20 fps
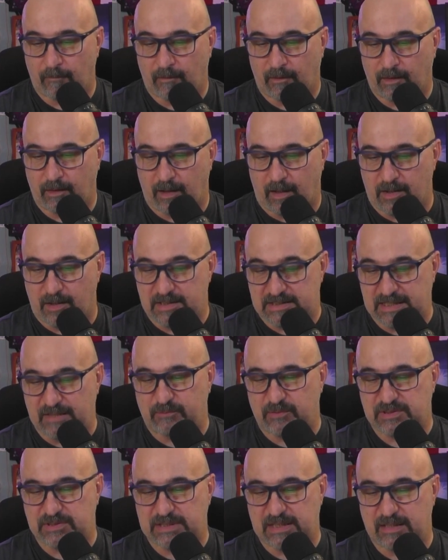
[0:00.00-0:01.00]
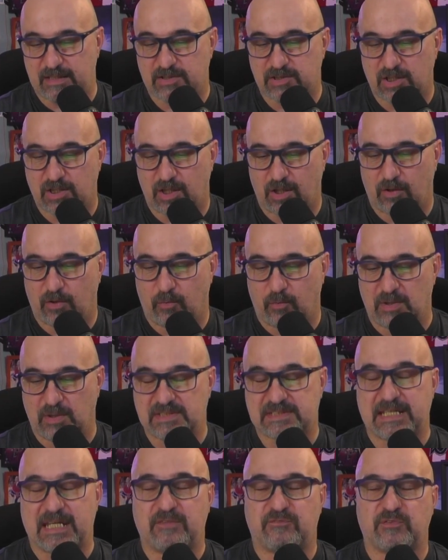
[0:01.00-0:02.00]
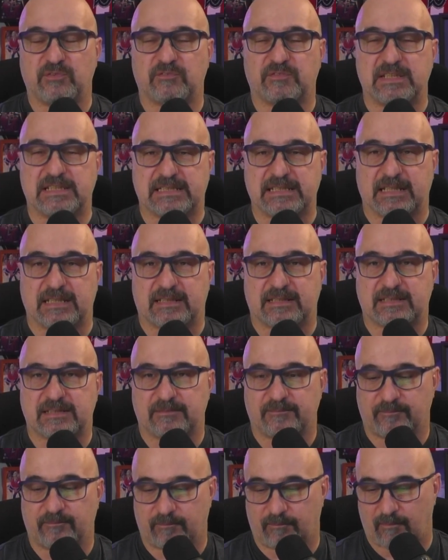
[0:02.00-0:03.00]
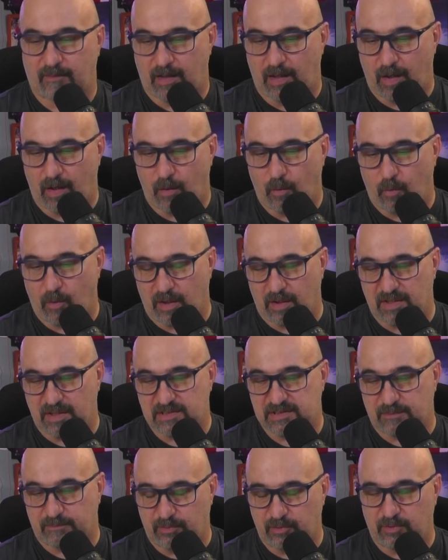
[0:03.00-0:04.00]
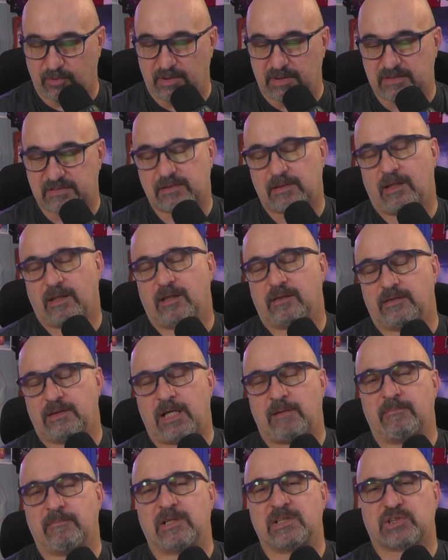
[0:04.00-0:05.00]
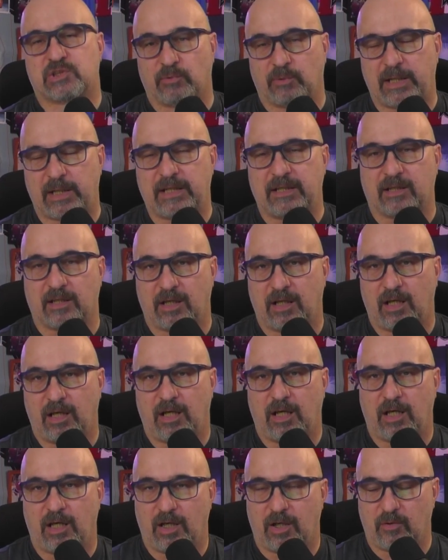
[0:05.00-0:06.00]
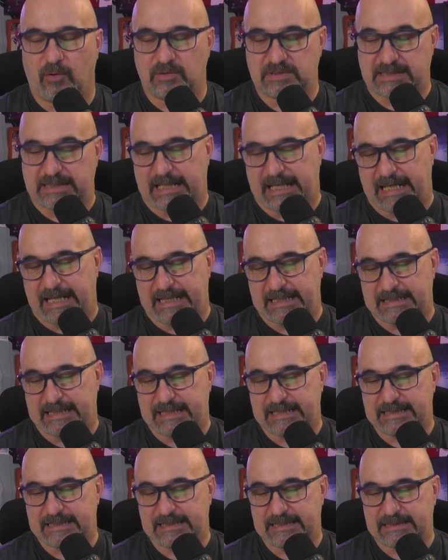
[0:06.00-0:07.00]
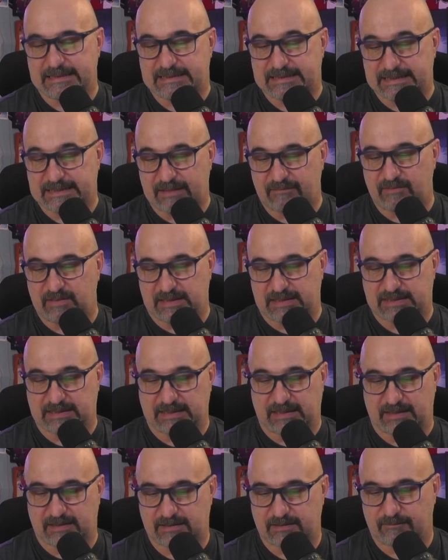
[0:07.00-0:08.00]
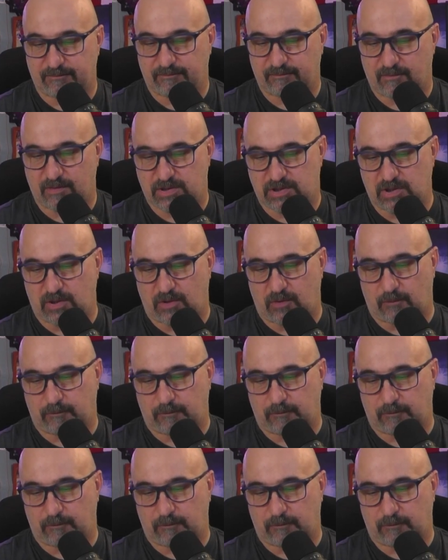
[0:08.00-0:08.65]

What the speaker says: Our save percentage was .856, whereas the Bruins, not much greater, was at .876. So